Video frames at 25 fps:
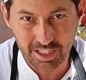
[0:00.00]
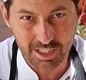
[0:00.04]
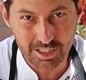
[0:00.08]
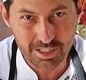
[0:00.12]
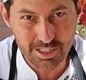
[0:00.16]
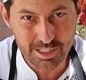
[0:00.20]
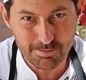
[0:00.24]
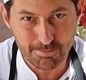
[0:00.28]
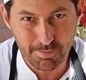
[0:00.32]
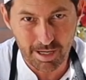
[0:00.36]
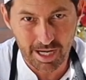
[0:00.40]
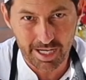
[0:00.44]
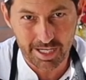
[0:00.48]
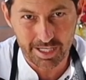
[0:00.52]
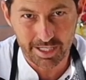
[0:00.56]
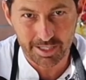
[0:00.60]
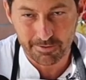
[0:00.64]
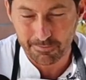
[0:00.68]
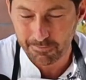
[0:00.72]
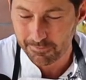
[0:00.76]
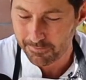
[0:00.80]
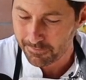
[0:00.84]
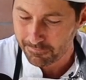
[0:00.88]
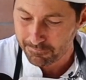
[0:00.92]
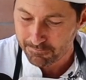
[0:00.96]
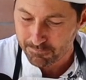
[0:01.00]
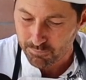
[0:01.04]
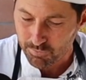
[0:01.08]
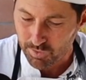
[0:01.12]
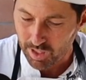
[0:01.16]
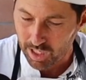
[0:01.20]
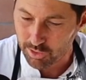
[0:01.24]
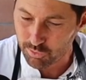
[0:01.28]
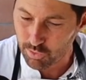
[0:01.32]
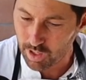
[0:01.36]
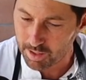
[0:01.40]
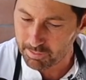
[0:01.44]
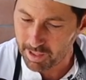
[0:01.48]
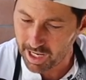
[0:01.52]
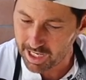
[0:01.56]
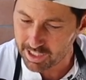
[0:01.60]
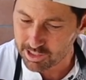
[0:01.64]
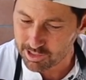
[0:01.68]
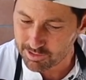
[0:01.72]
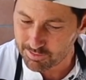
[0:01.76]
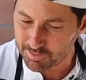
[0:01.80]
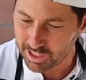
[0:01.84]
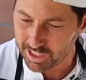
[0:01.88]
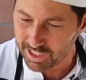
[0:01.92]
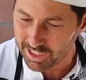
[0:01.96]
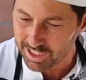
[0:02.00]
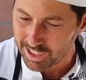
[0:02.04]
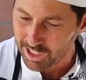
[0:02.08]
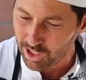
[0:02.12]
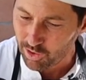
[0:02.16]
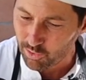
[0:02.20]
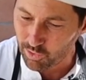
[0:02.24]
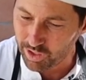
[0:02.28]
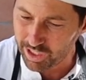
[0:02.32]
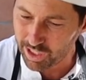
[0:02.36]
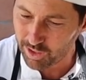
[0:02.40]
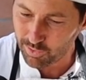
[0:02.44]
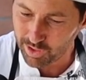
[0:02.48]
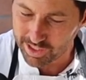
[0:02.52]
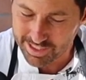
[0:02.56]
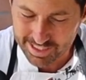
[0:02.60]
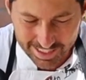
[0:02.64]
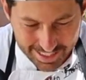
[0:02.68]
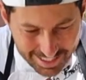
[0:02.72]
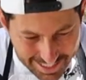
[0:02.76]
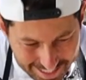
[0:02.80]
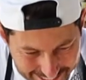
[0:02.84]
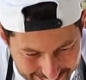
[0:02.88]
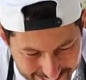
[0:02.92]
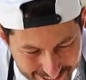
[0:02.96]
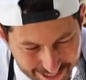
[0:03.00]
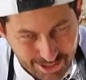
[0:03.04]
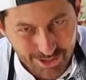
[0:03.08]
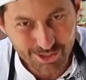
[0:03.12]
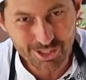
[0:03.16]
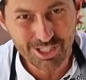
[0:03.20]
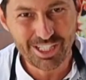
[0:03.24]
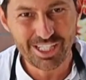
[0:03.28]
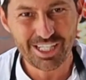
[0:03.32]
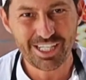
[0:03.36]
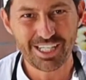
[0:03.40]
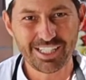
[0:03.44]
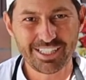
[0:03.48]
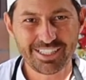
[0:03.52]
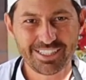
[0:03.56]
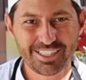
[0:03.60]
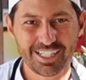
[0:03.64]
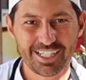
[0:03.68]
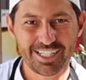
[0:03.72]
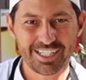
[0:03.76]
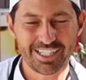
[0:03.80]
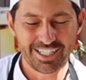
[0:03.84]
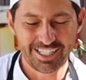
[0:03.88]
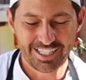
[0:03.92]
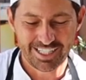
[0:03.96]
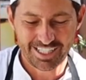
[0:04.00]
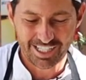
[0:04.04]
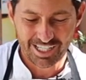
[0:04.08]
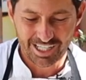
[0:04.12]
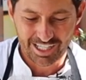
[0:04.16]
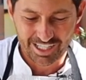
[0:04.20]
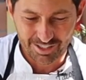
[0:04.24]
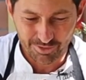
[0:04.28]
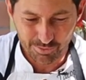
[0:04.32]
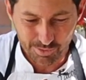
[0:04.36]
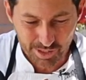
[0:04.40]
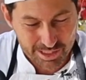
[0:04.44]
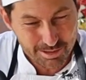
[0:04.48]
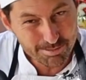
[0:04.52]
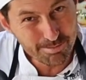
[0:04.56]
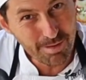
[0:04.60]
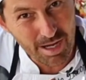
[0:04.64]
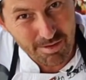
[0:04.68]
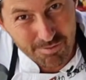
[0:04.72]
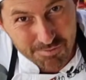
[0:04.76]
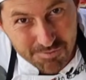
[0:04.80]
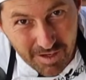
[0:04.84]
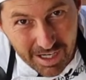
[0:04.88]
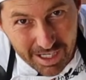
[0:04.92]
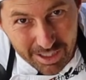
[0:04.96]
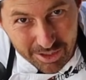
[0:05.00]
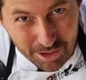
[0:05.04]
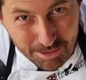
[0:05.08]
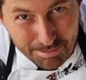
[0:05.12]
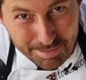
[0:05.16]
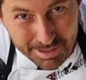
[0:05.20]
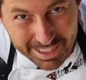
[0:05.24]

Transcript: it's my, it reminds me when I was a little kid with my father